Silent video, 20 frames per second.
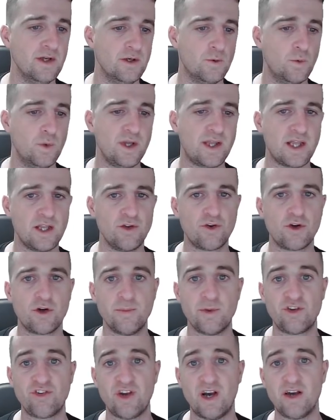We can look on
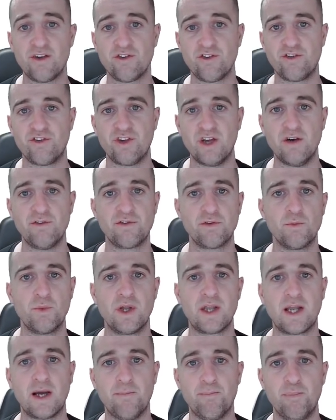the charts ourselves and we
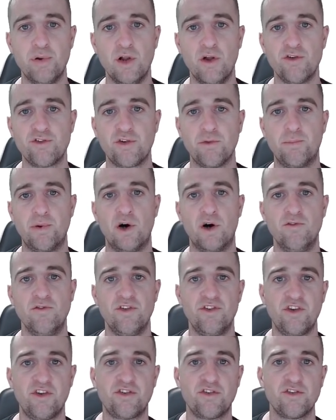can plot support and
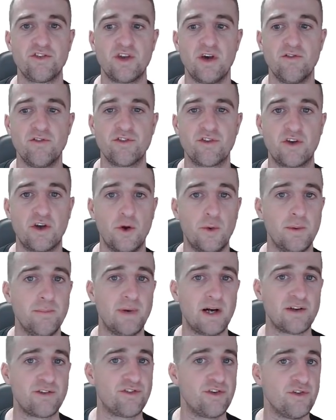resistance levels going
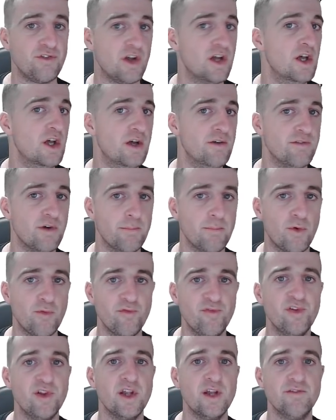back to the
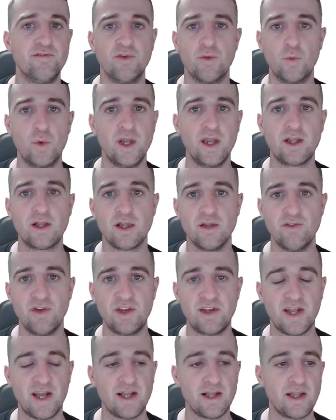monthly, the weekly, the
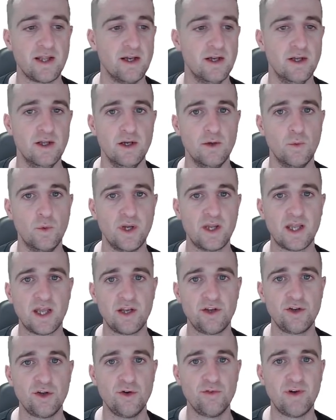daily. We
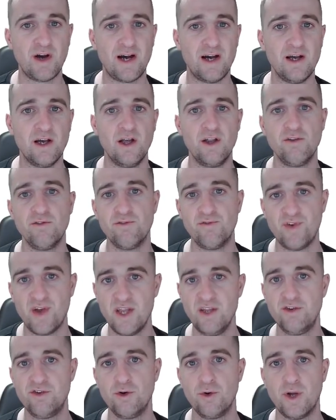can do that, and
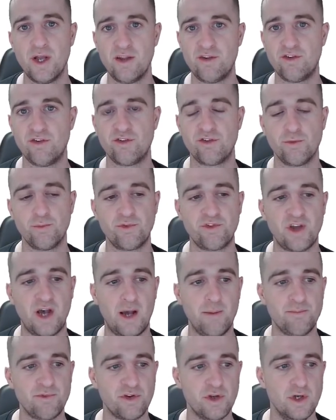they do hit it
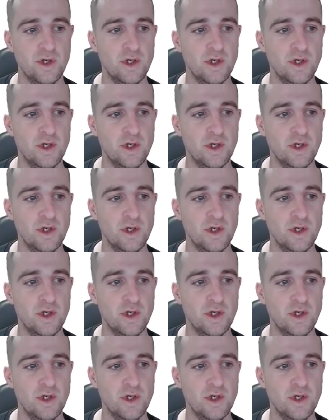sometimes.